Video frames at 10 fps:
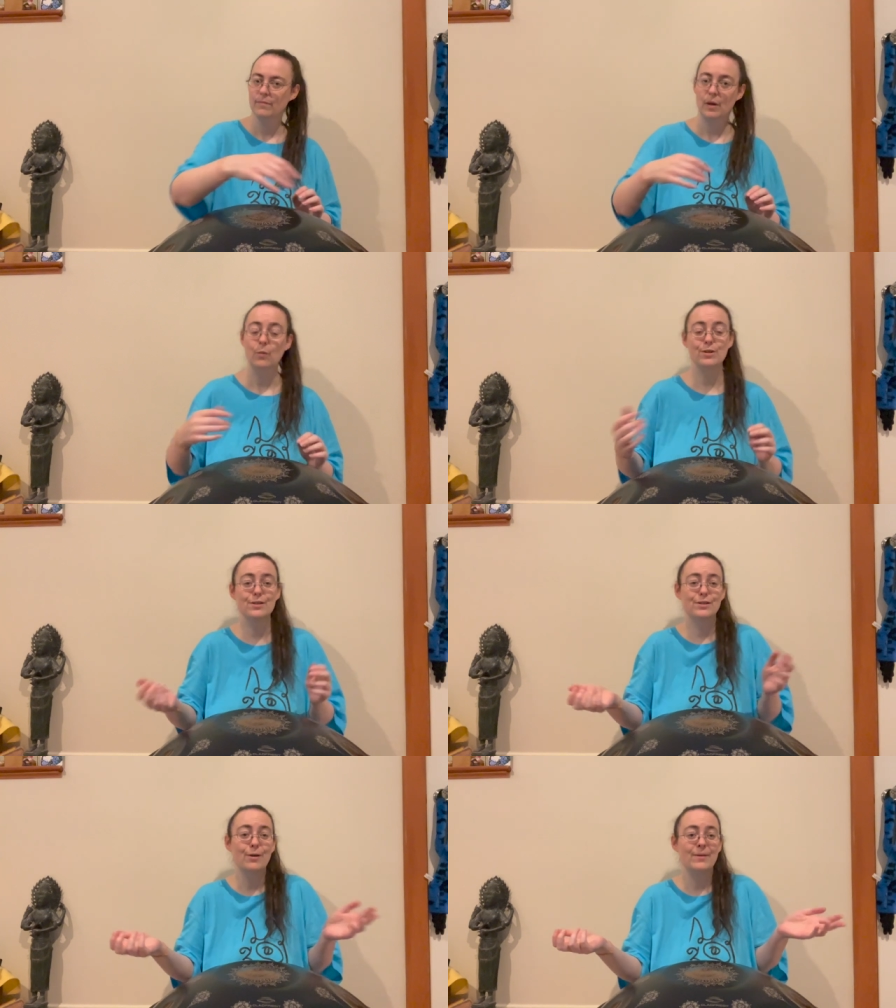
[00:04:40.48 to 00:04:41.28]
which
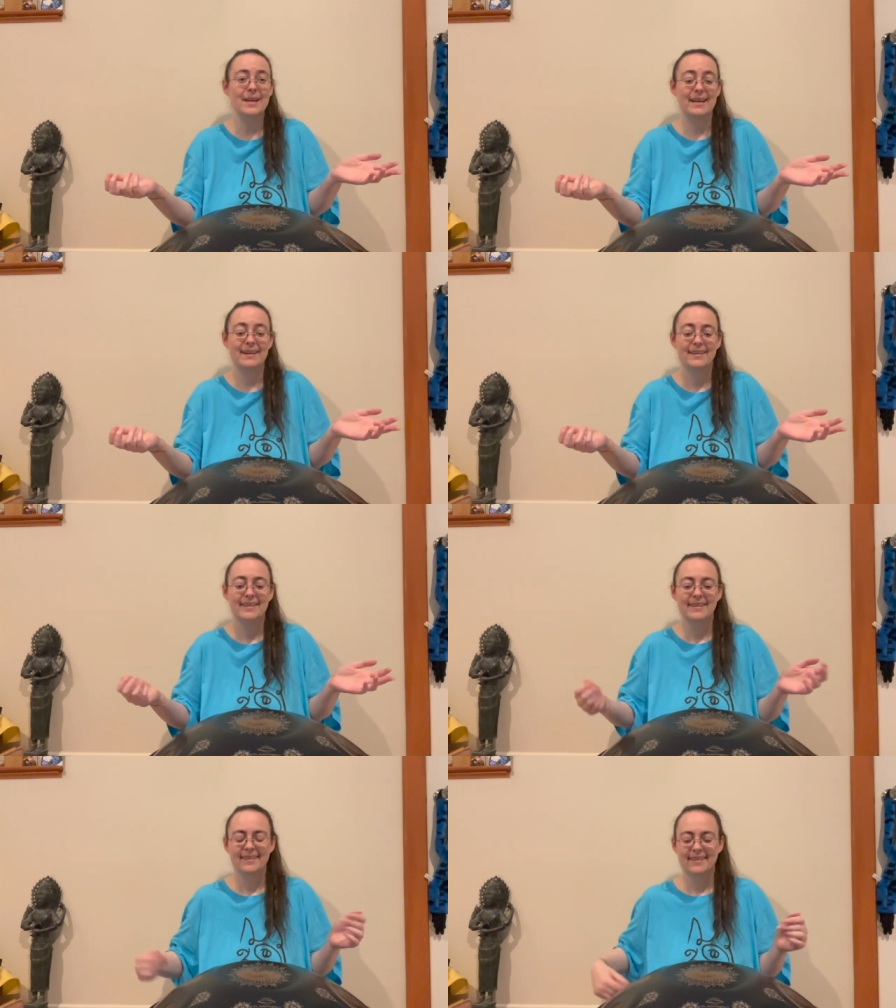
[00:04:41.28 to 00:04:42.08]
is so neat.
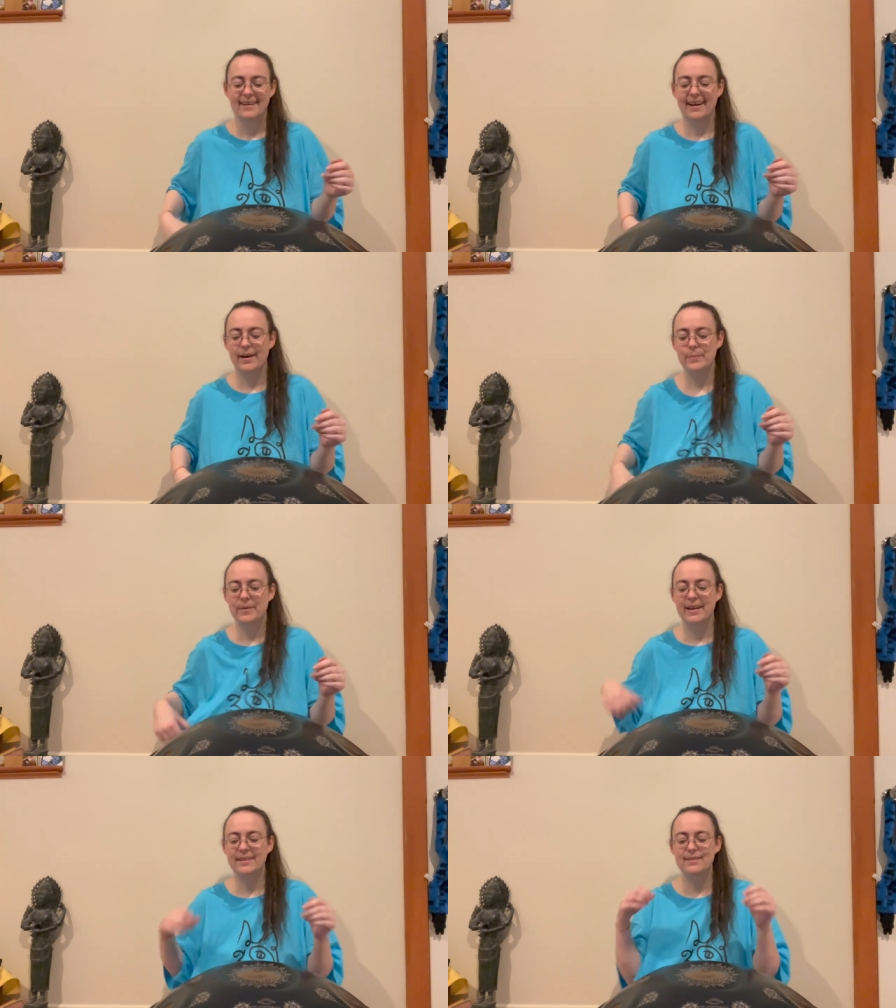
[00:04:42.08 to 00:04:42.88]
Um,
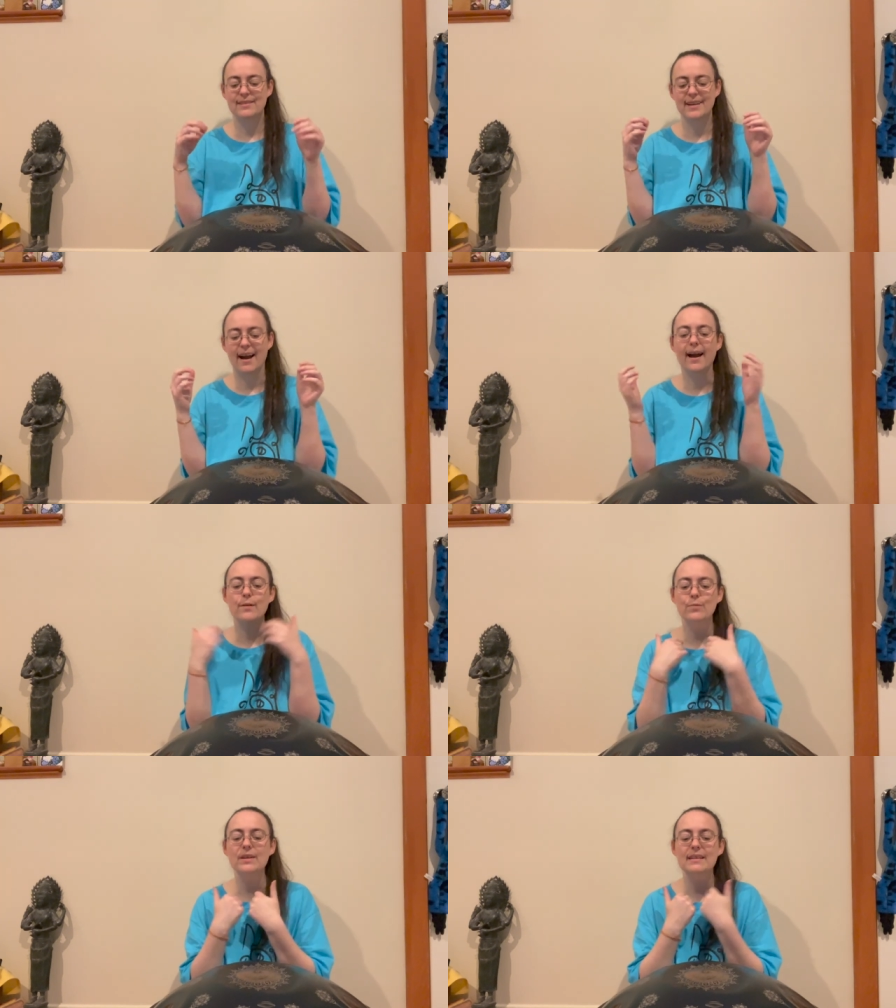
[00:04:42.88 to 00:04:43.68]
and it's, I
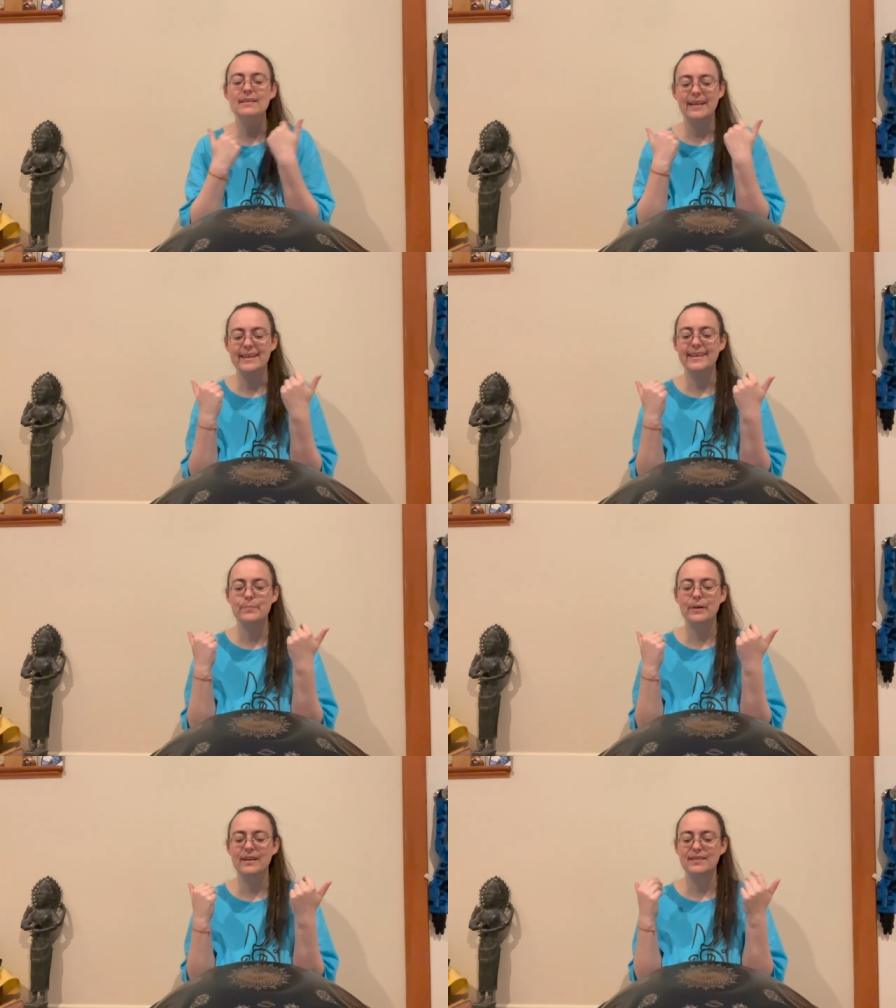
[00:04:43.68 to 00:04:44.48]
really like
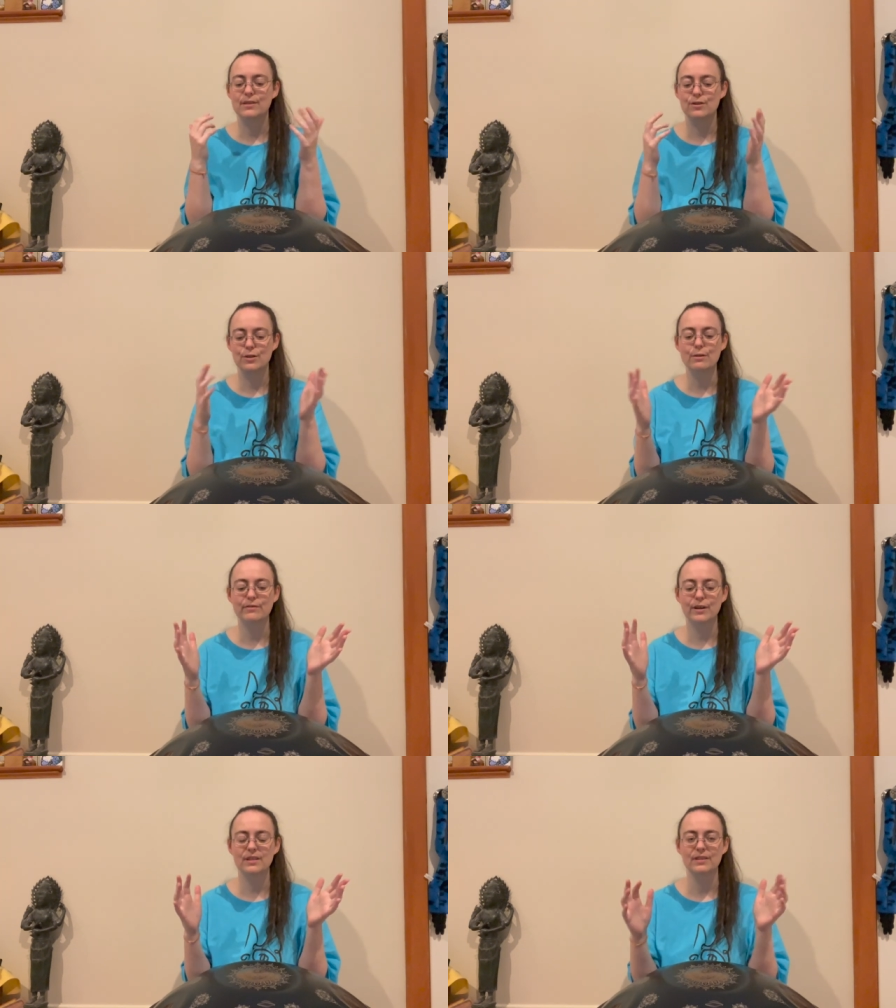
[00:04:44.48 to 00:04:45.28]
it because it's so
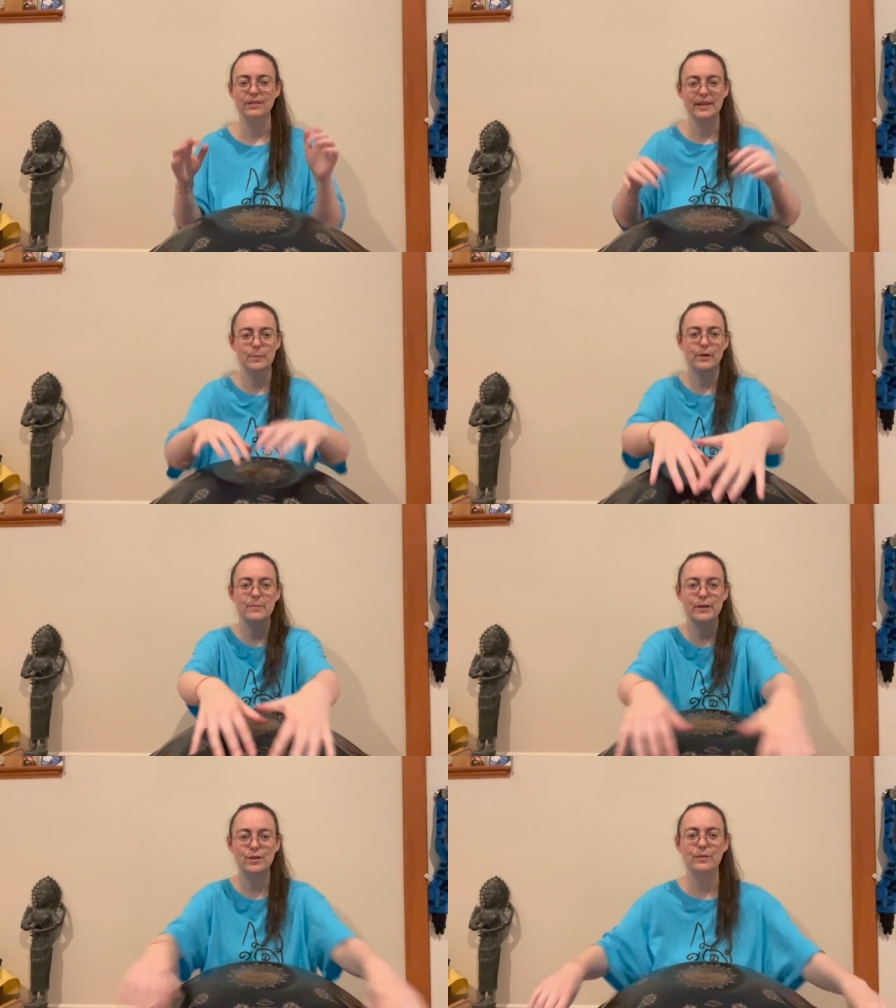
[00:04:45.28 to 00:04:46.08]
versatile. Like pretty
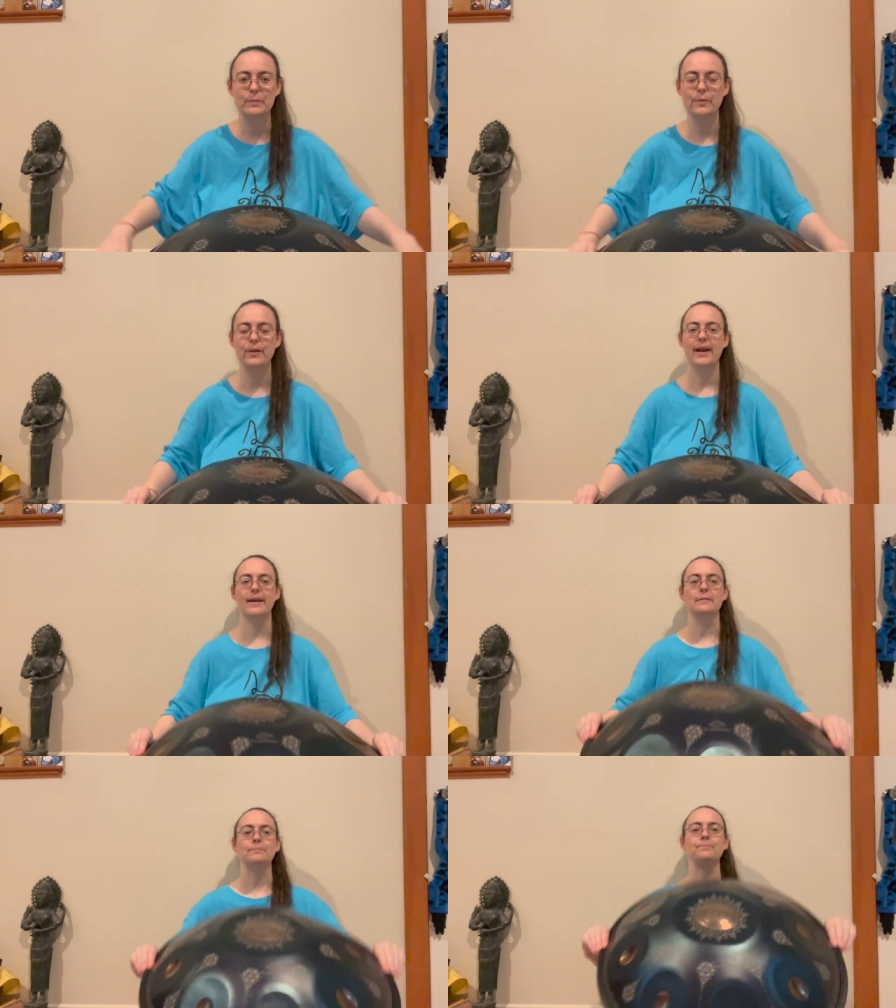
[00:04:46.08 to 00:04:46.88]
much you can
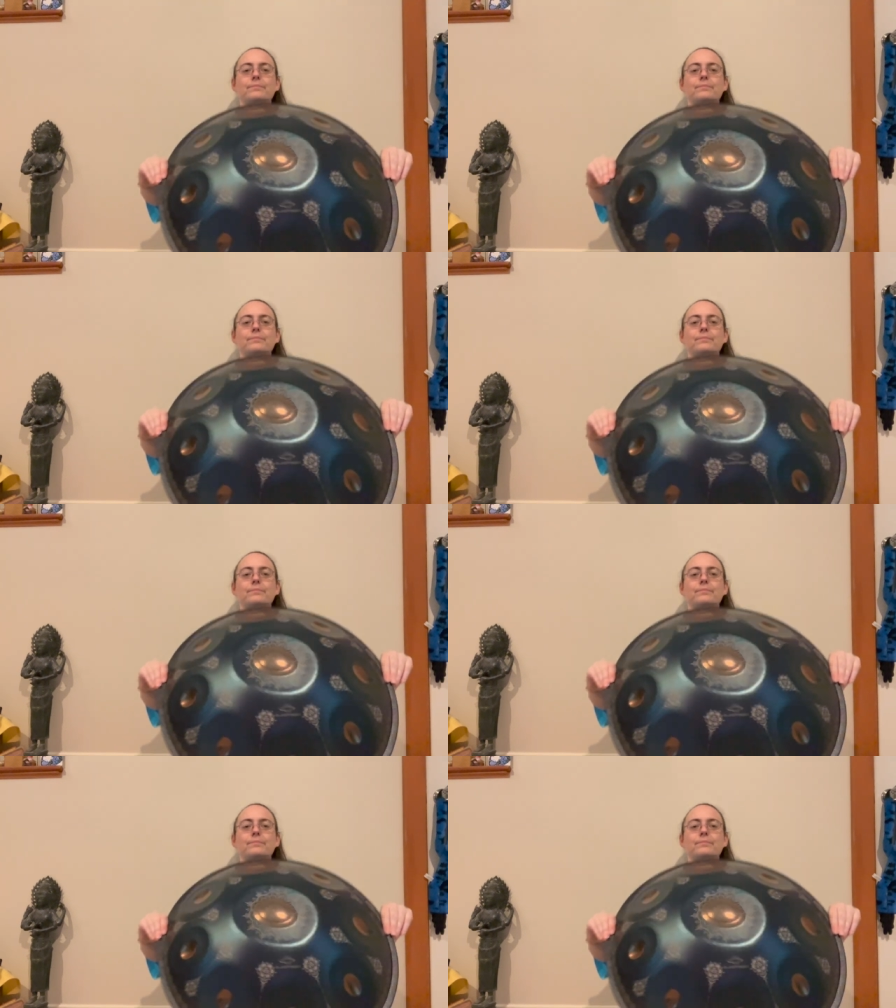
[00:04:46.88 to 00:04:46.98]
play